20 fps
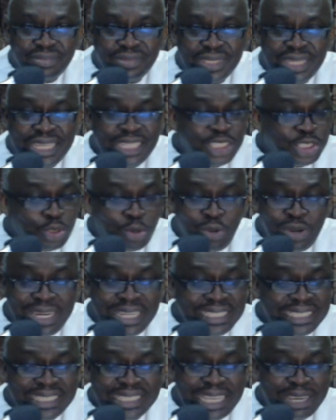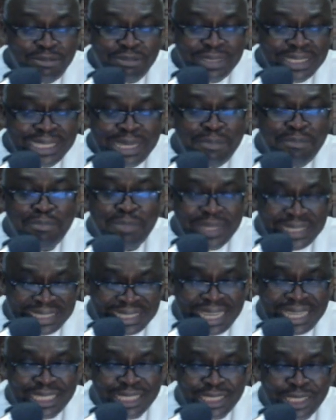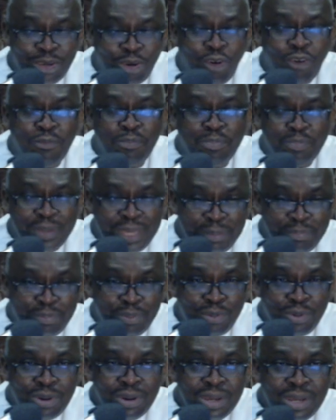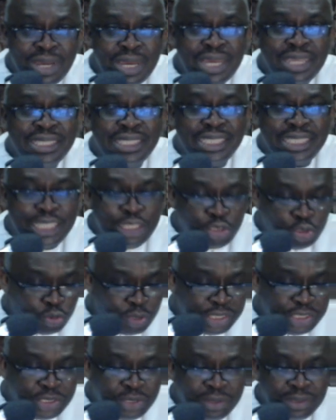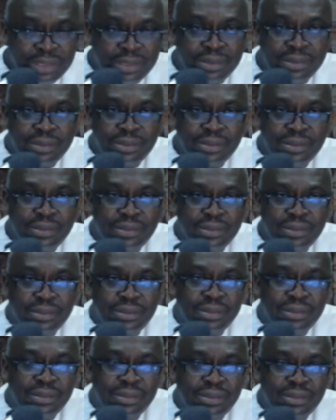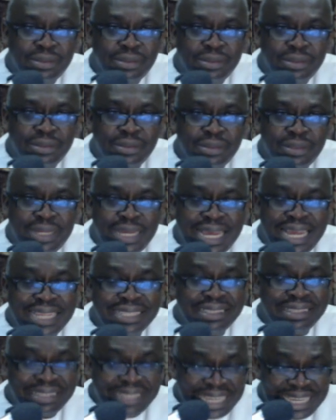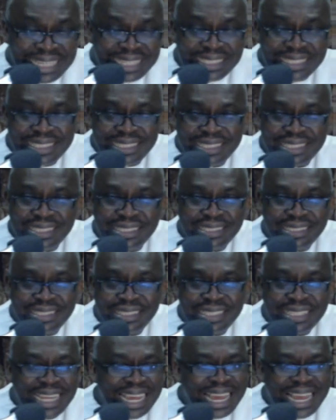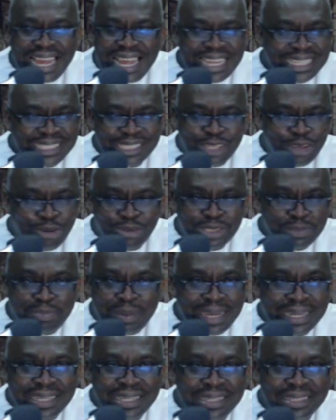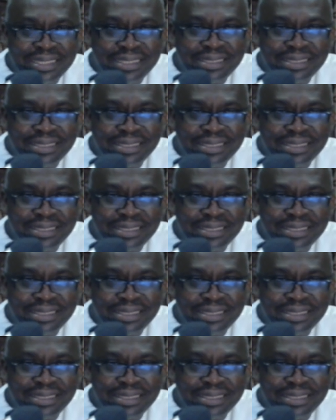It's only 17% of people, situation, and things that has God's backing.